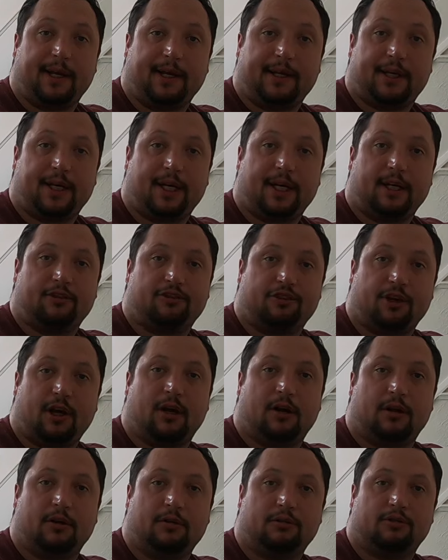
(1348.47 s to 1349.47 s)
King
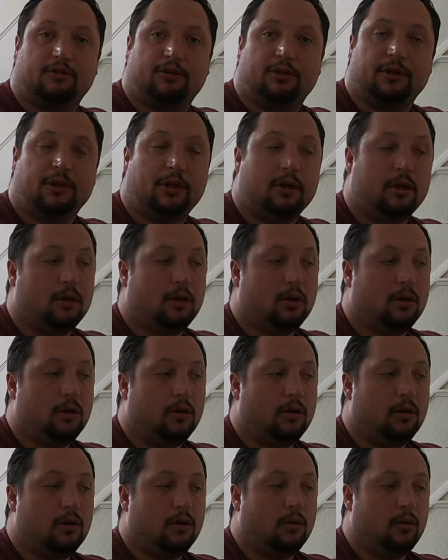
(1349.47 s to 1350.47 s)
Charles,
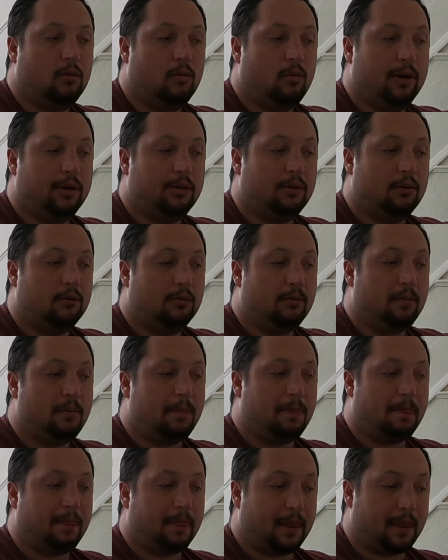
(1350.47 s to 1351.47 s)
will
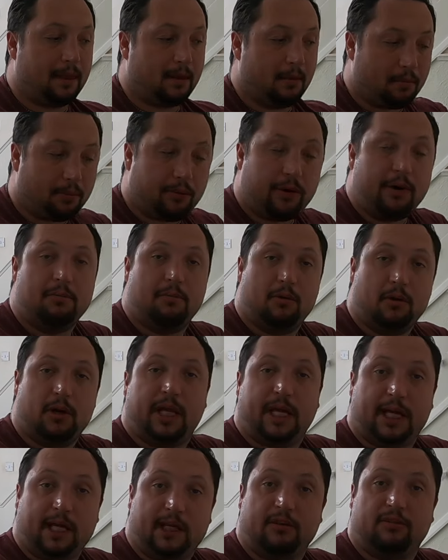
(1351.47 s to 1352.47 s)
print
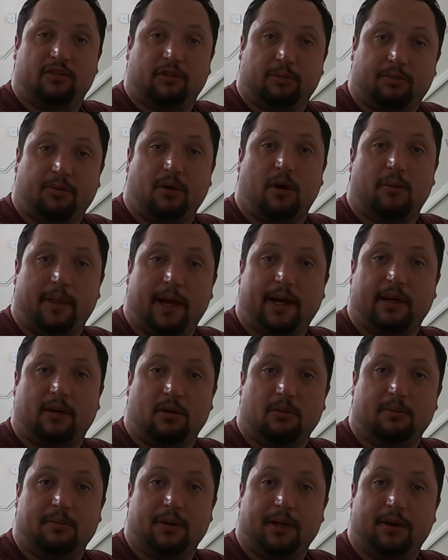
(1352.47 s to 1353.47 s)
money to prop that
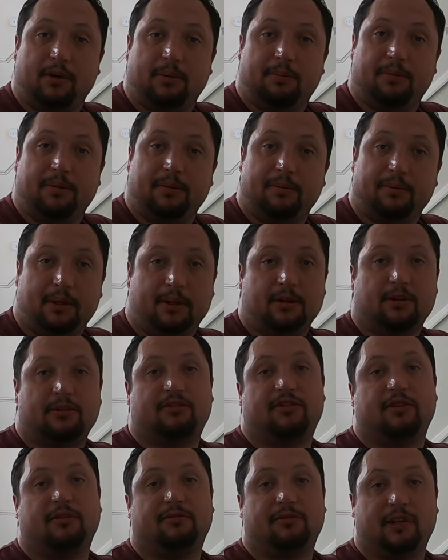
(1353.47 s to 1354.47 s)
company up because
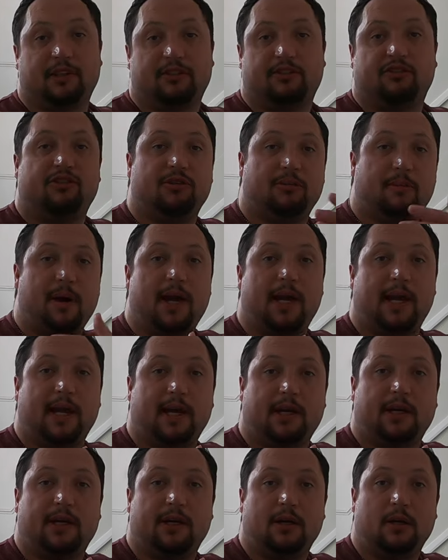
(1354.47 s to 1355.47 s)
of his
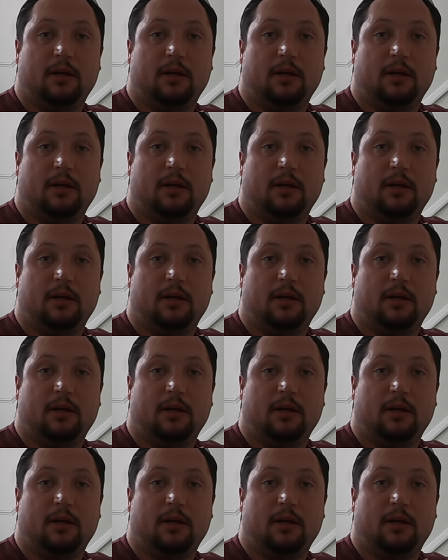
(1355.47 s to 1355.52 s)
Germanic